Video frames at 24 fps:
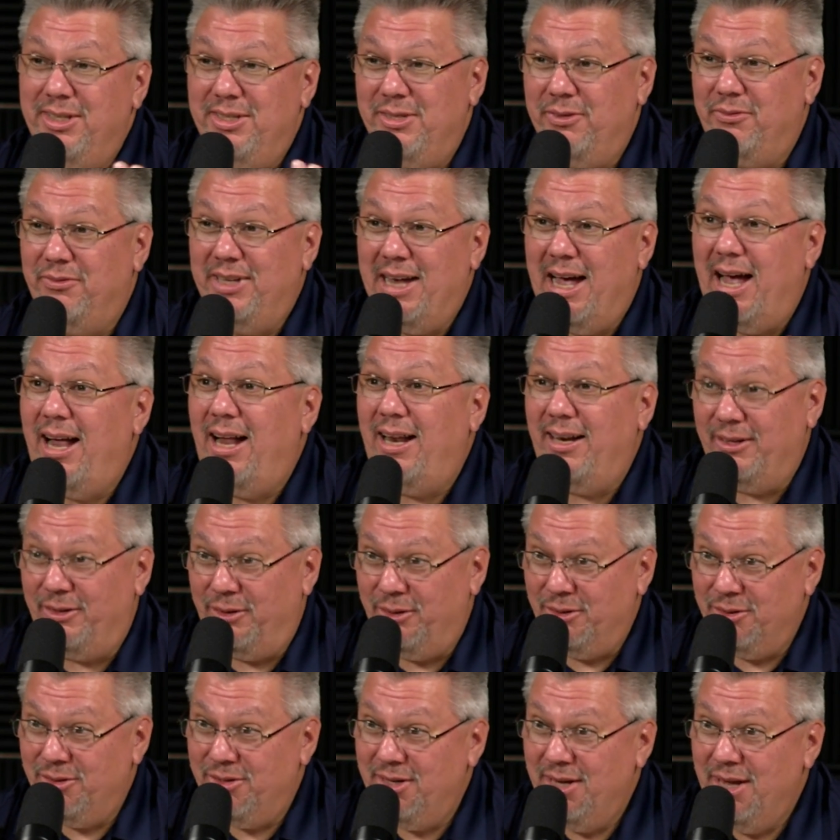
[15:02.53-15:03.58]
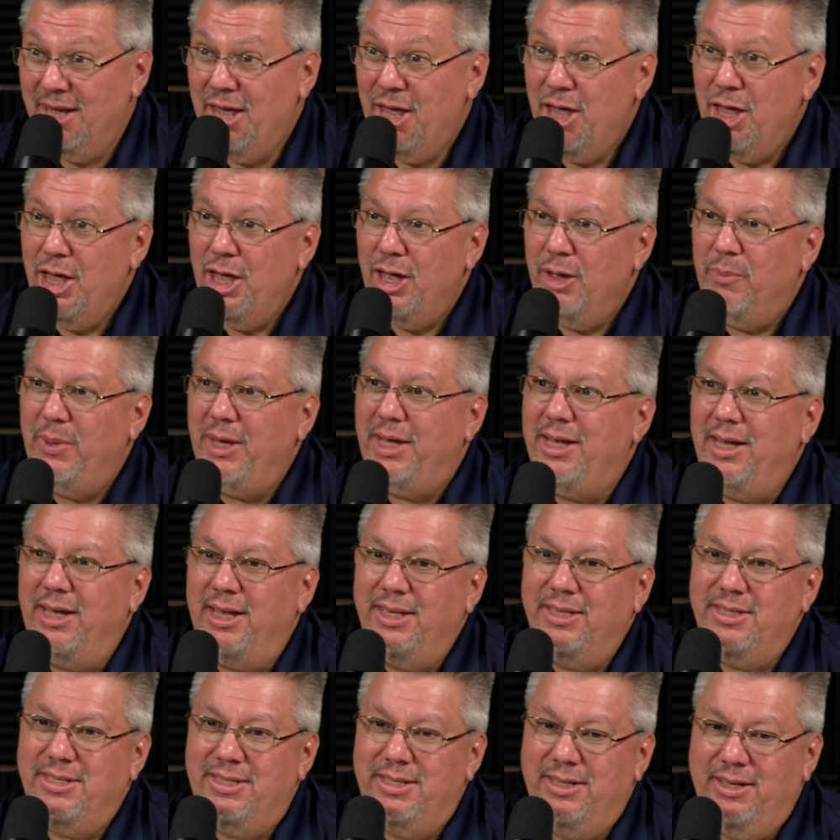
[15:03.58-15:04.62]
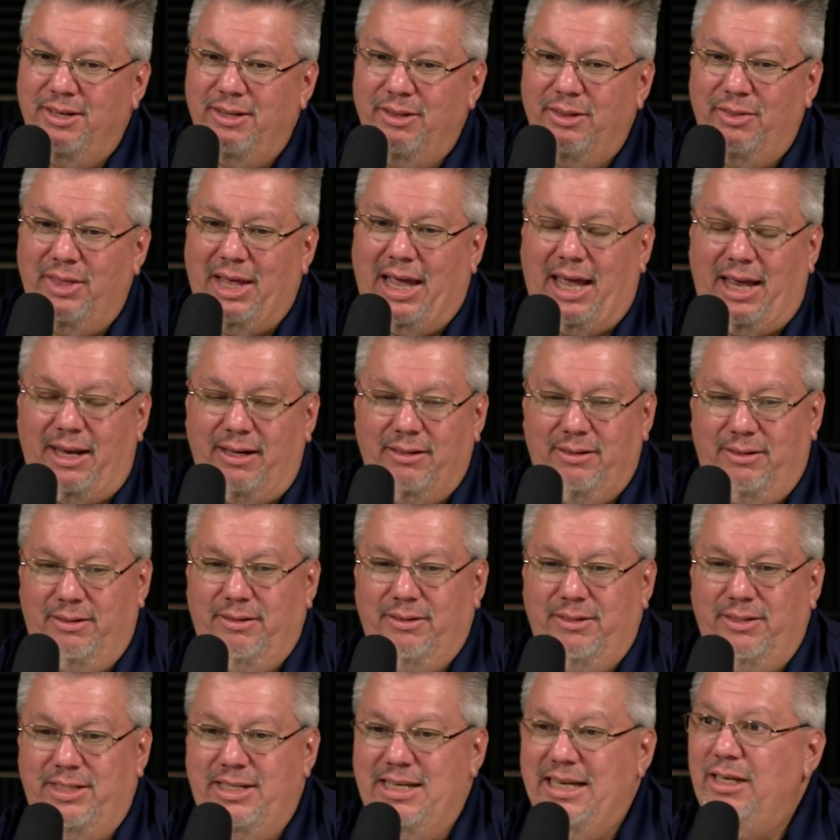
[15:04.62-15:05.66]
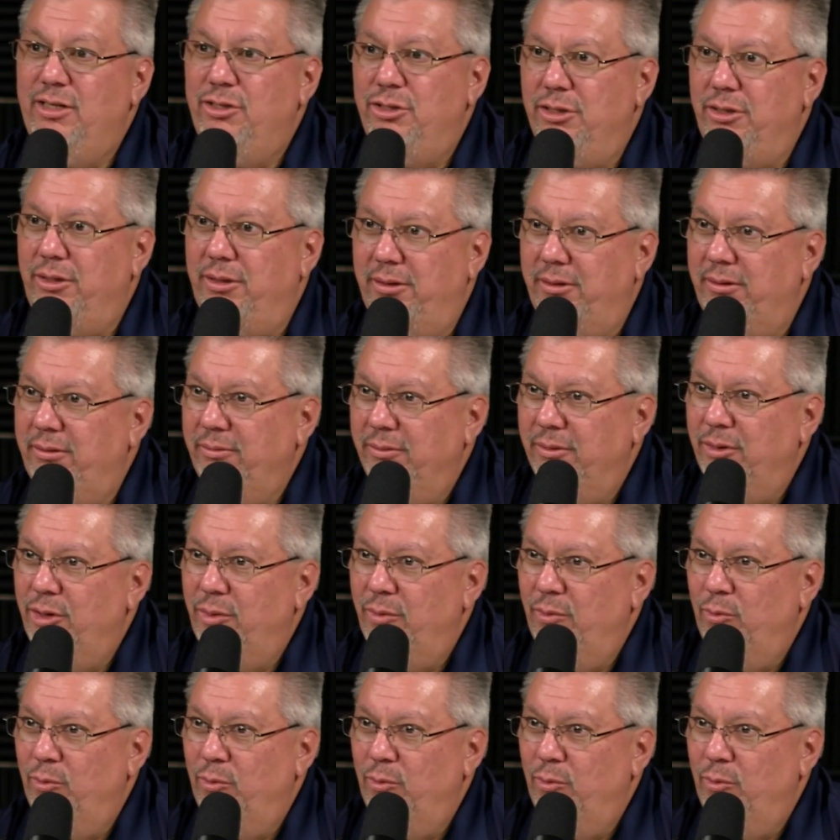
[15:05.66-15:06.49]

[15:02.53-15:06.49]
of dollars because that digital